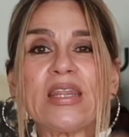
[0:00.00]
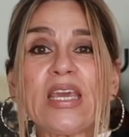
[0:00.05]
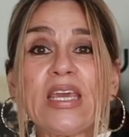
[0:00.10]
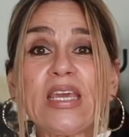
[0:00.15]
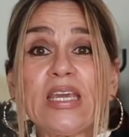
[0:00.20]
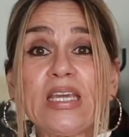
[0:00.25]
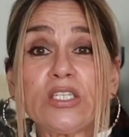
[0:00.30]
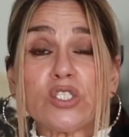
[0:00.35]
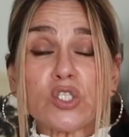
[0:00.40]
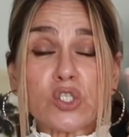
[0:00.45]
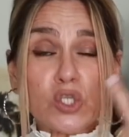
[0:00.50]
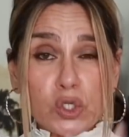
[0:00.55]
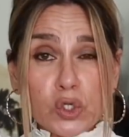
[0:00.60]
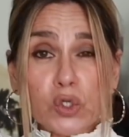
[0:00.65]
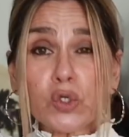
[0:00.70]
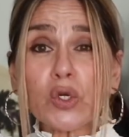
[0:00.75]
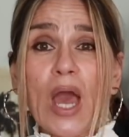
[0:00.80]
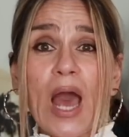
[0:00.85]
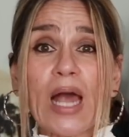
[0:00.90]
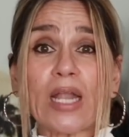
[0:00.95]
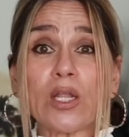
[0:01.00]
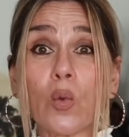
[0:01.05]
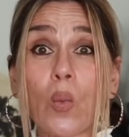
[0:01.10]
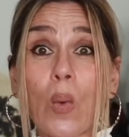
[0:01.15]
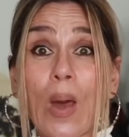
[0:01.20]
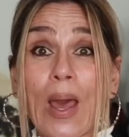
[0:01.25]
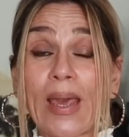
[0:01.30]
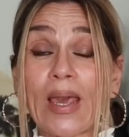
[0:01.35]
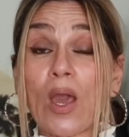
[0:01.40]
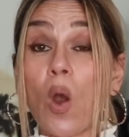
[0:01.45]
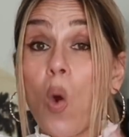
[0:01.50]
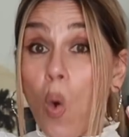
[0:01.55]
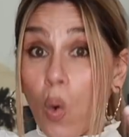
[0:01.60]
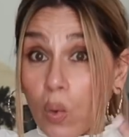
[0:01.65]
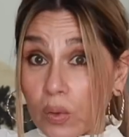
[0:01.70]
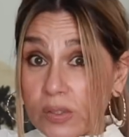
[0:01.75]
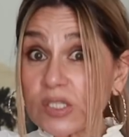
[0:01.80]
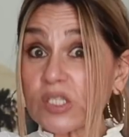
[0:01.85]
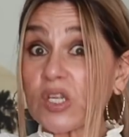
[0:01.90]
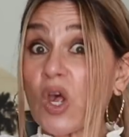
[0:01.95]
The two colorway
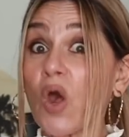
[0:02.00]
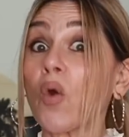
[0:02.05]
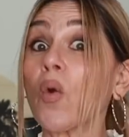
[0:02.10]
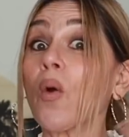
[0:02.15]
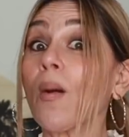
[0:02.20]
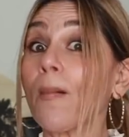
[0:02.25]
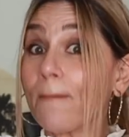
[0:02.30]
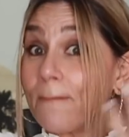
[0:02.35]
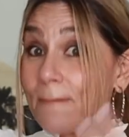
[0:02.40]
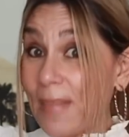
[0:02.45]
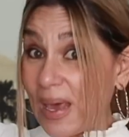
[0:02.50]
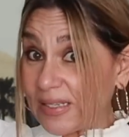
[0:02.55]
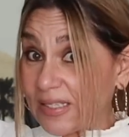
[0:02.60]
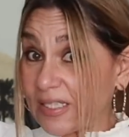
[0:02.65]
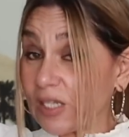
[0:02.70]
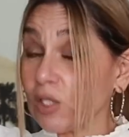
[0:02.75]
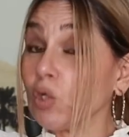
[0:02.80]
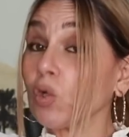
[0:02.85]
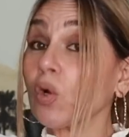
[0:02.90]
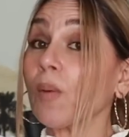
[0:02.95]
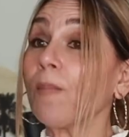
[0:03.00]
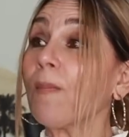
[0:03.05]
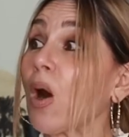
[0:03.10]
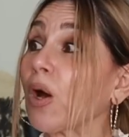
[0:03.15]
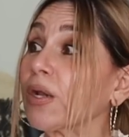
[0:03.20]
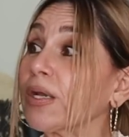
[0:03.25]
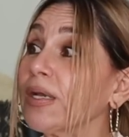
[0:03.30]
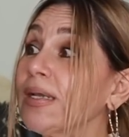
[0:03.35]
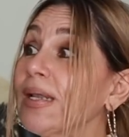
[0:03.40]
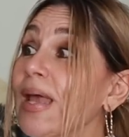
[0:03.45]
also makes it look modern,